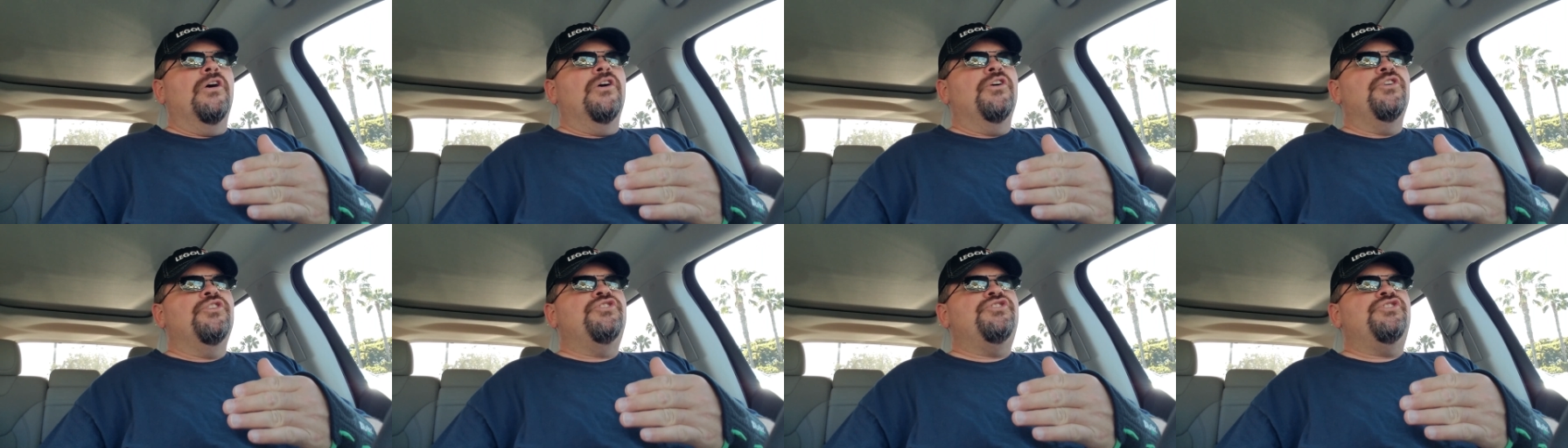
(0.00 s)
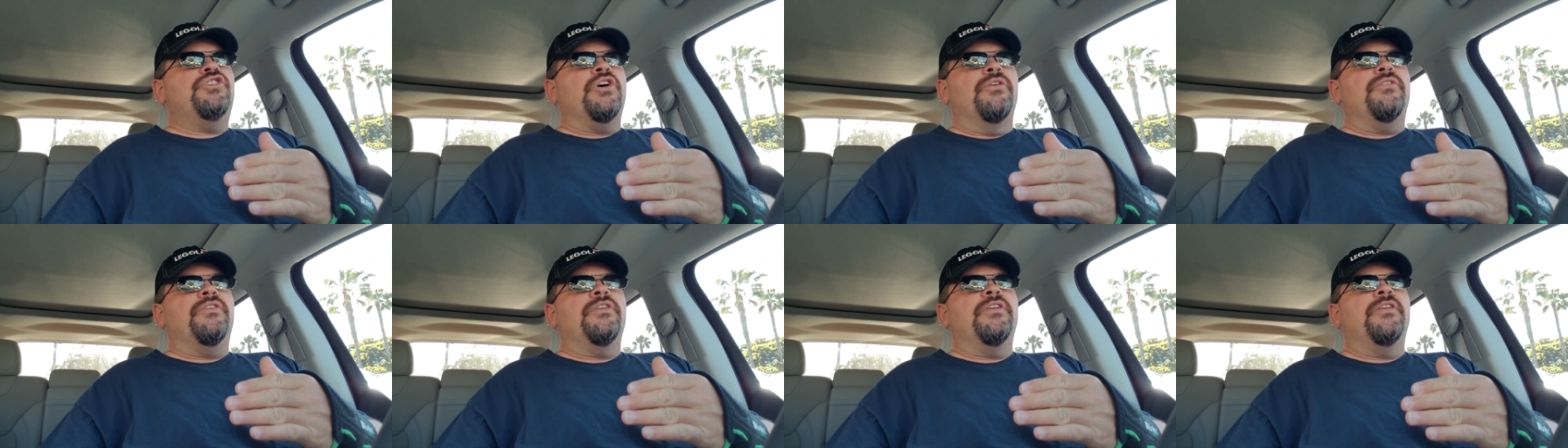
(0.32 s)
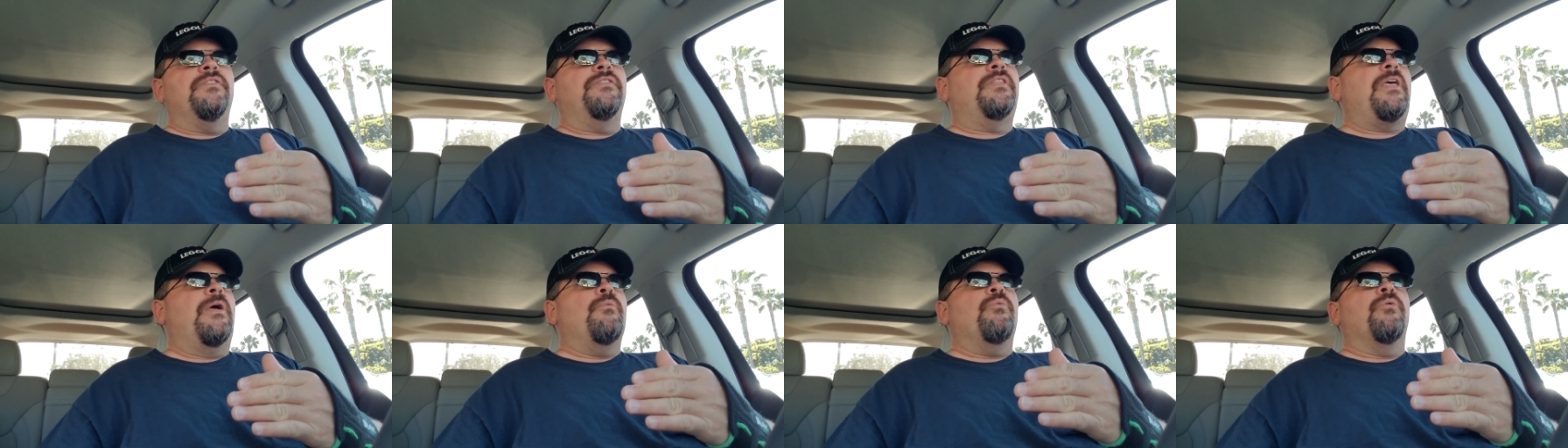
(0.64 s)
so
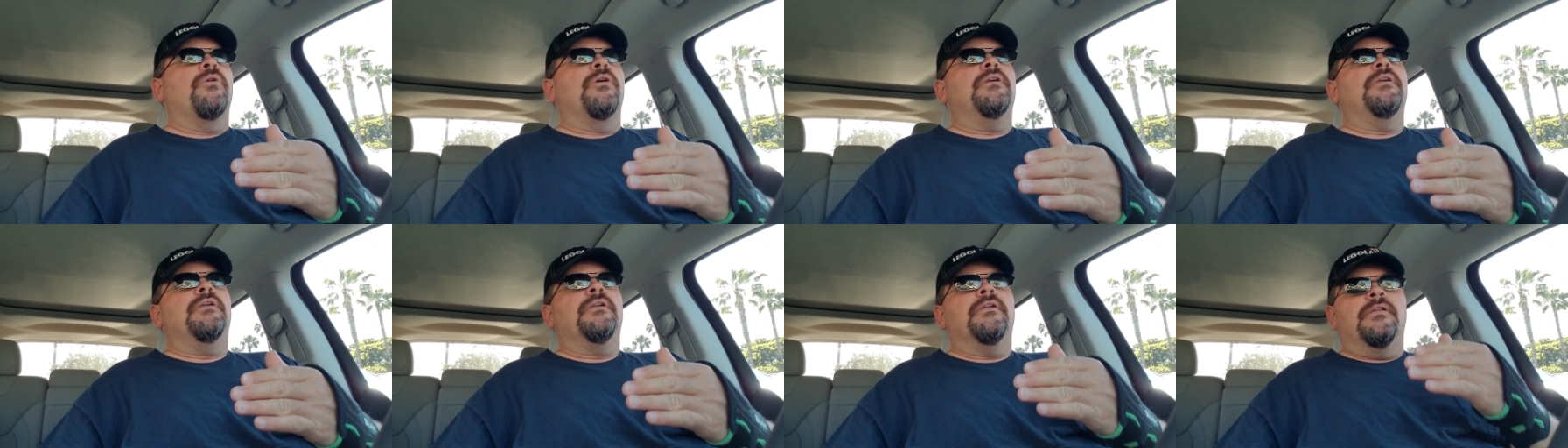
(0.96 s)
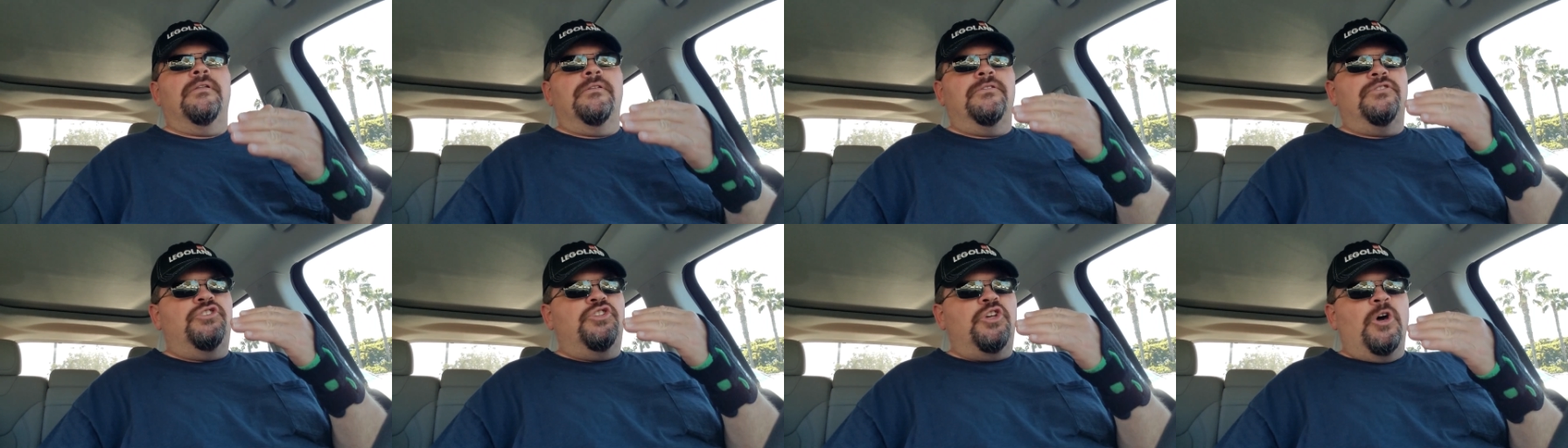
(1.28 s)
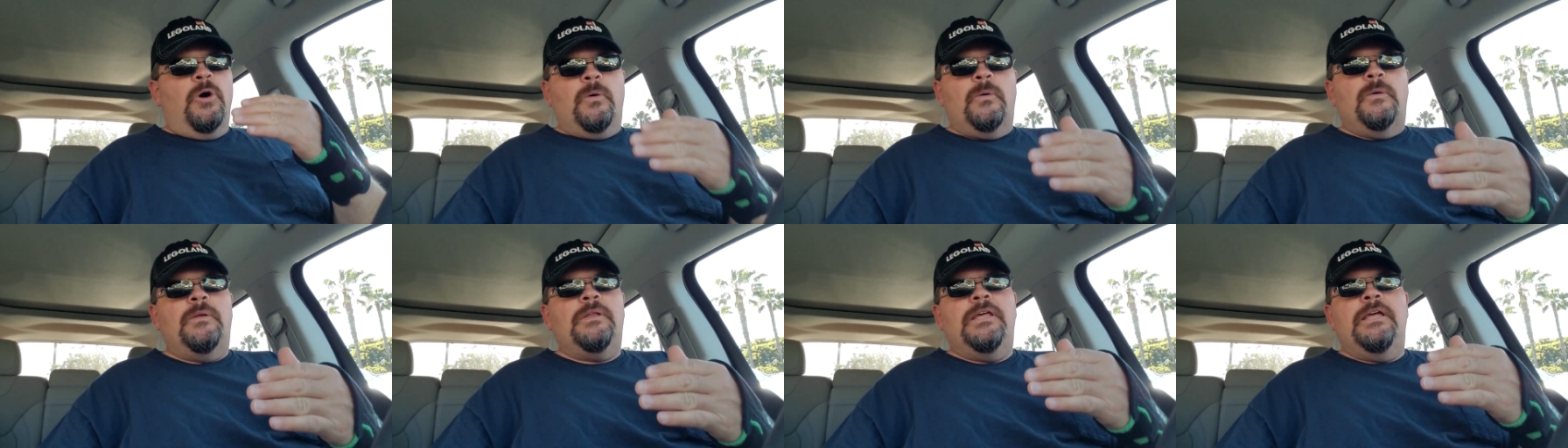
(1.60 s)
that they weren't
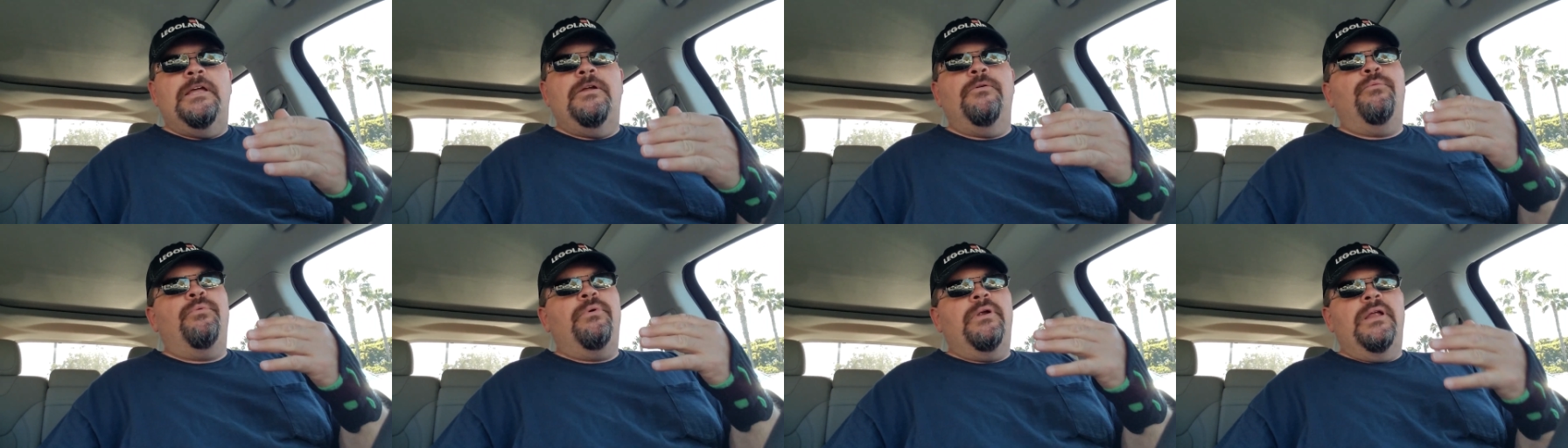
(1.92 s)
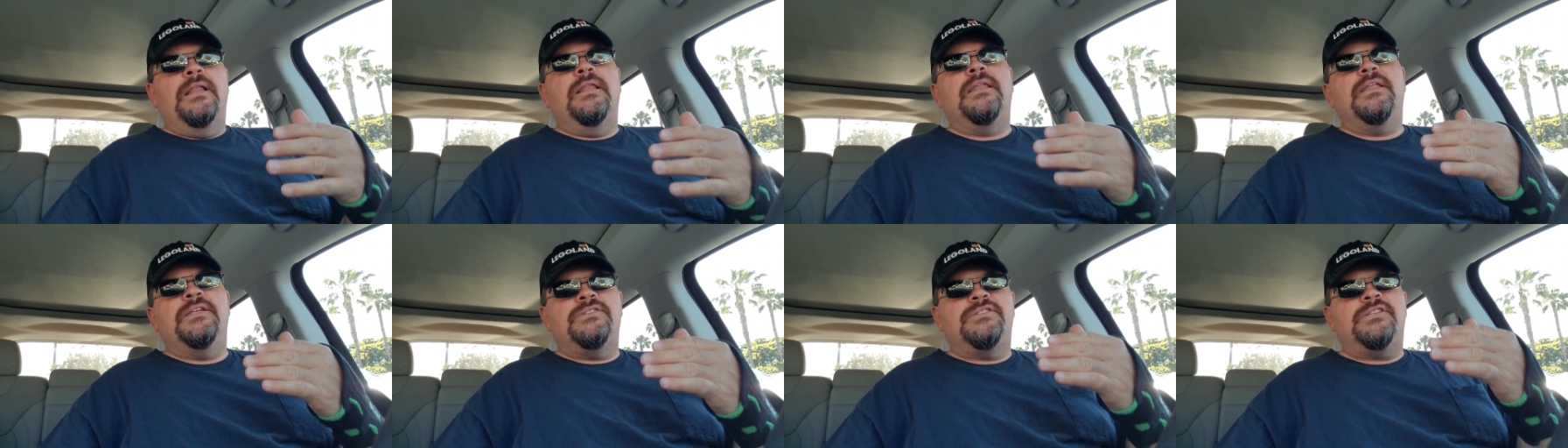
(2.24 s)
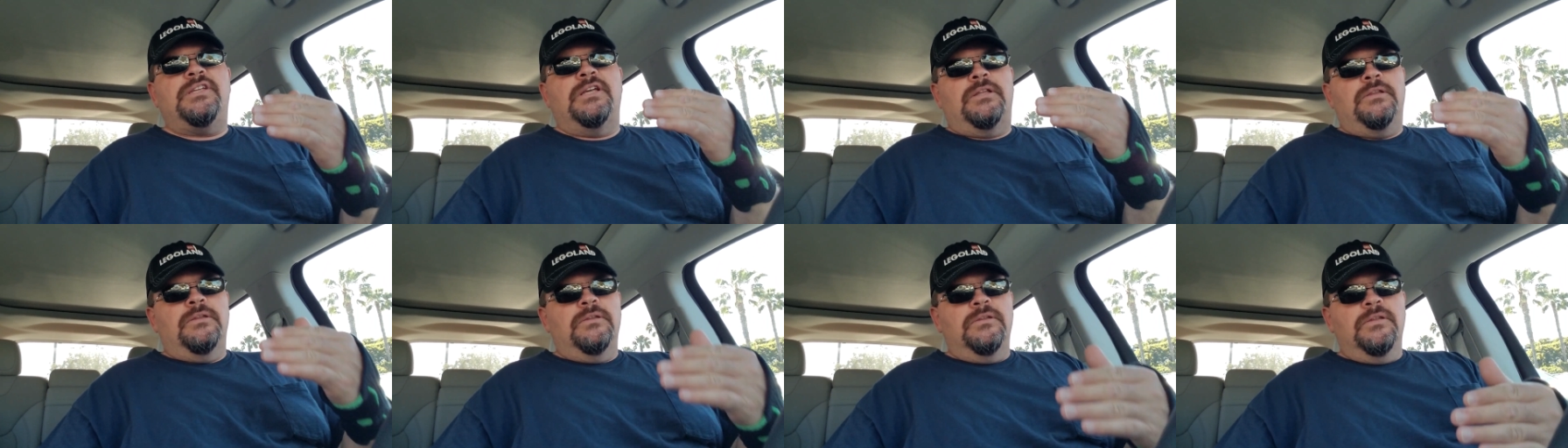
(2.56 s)
totally
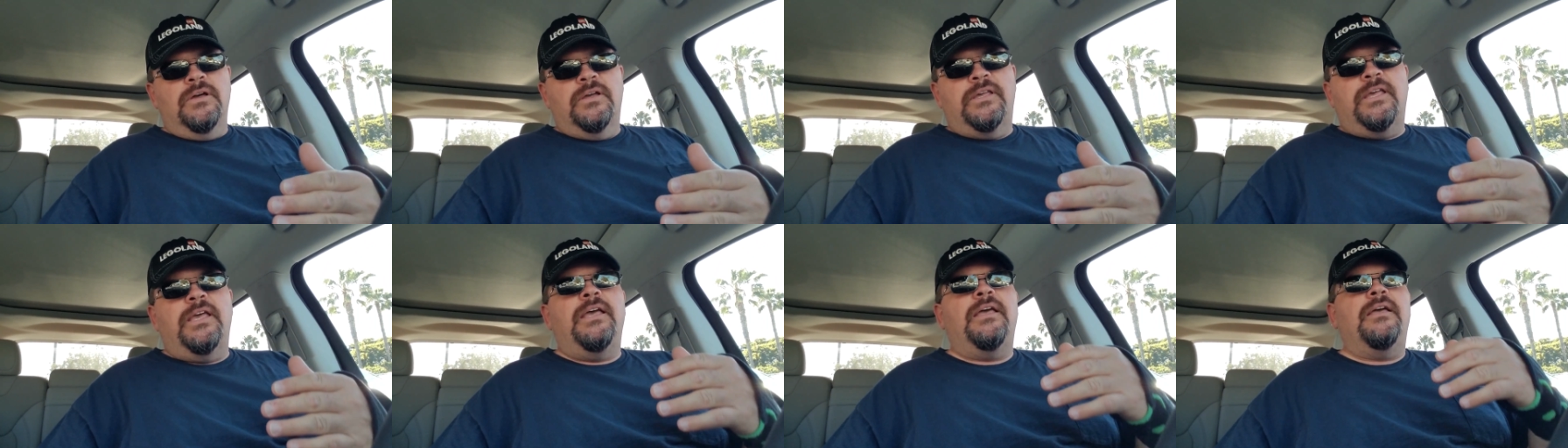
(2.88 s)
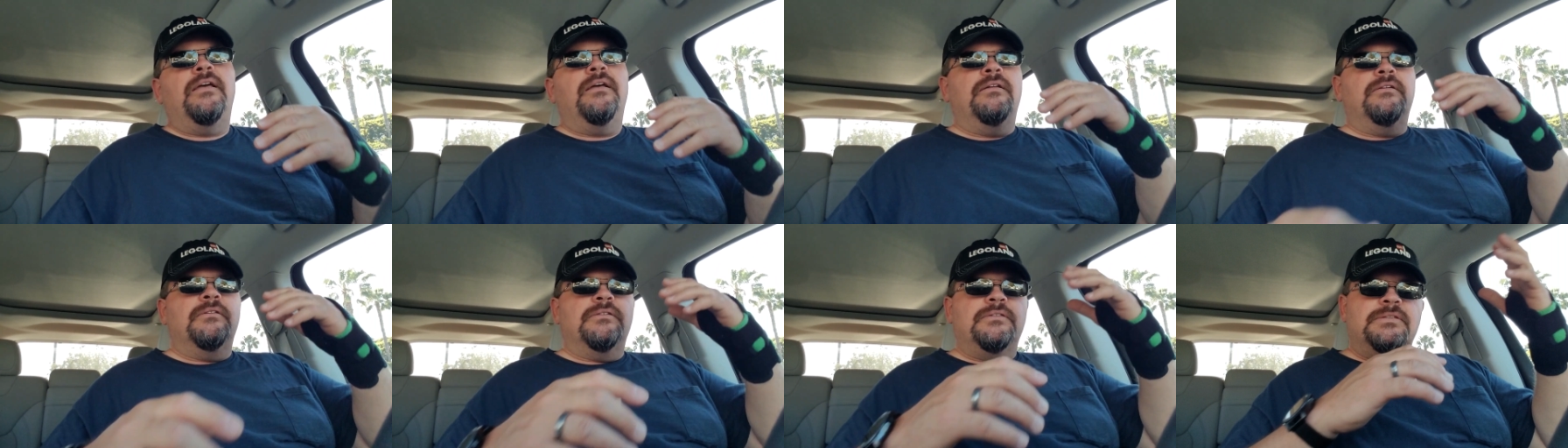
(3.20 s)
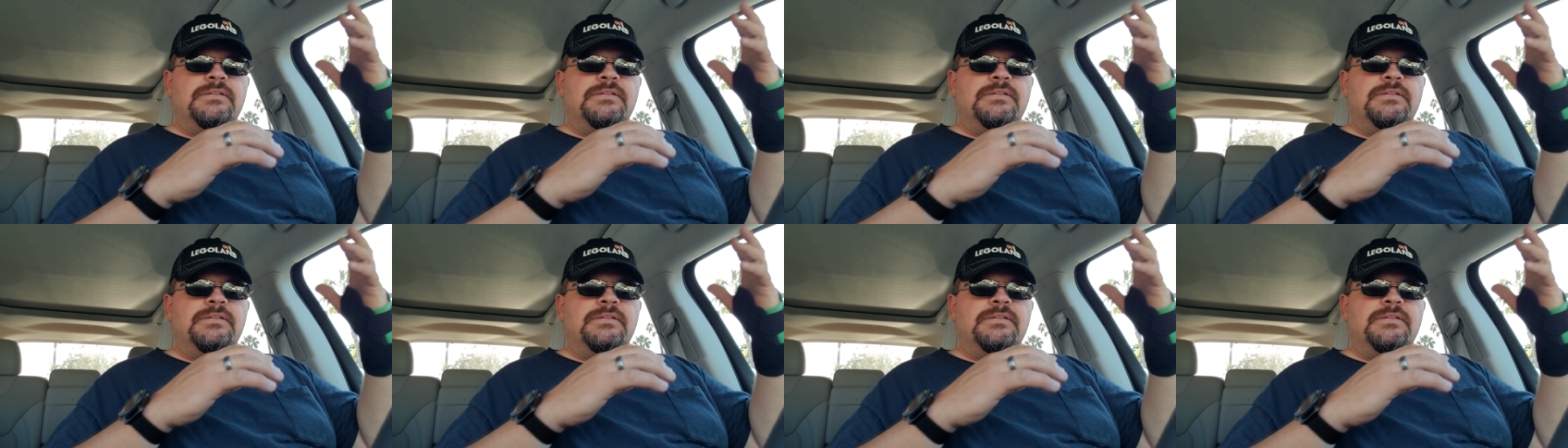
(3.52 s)
realistic looking